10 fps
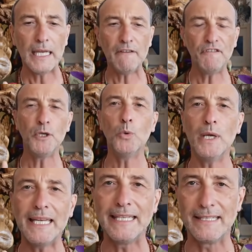if
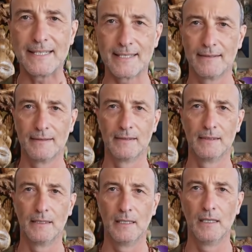you eat
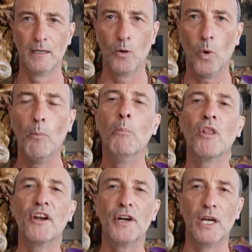what
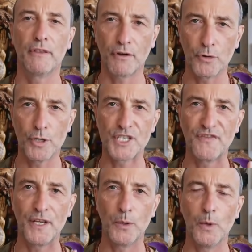Mother Earth grows
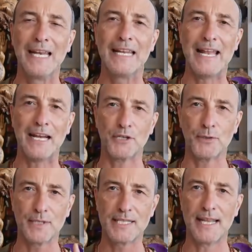for you in a
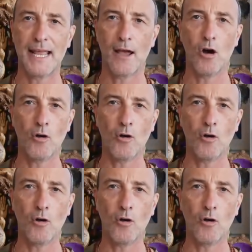natural state,